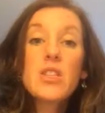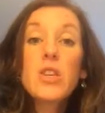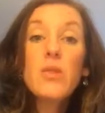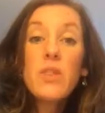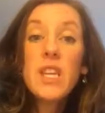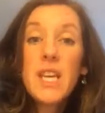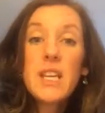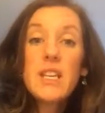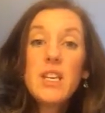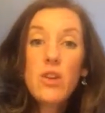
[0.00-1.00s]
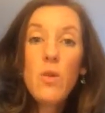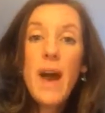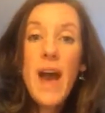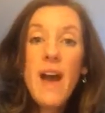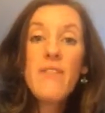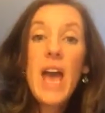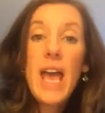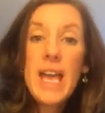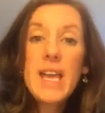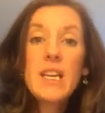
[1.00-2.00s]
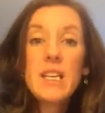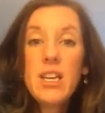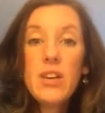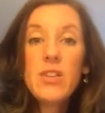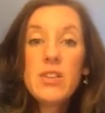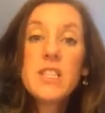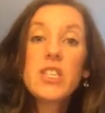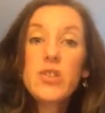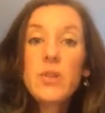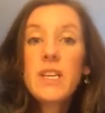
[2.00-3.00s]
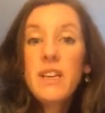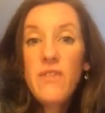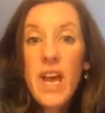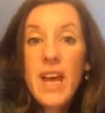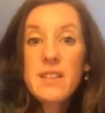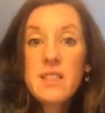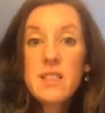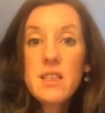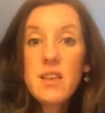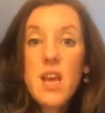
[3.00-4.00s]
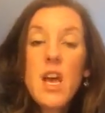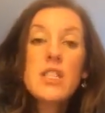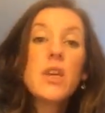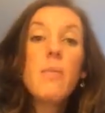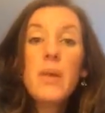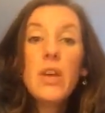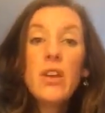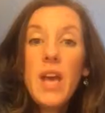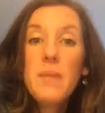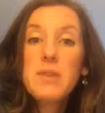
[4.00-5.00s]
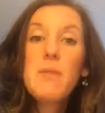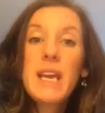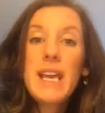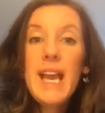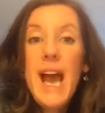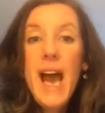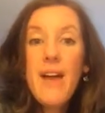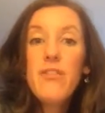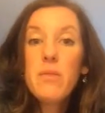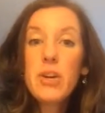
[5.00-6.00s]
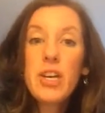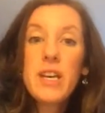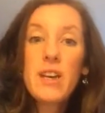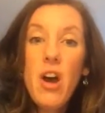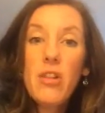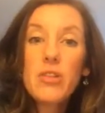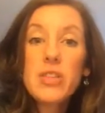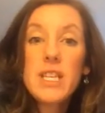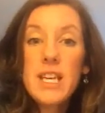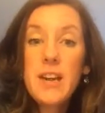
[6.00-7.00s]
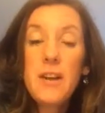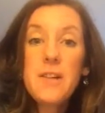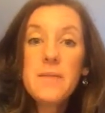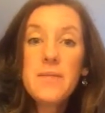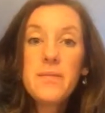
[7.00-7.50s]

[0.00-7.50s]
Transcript: Do you think that you have 8 years that you can invest to build up to making $500,000 a year?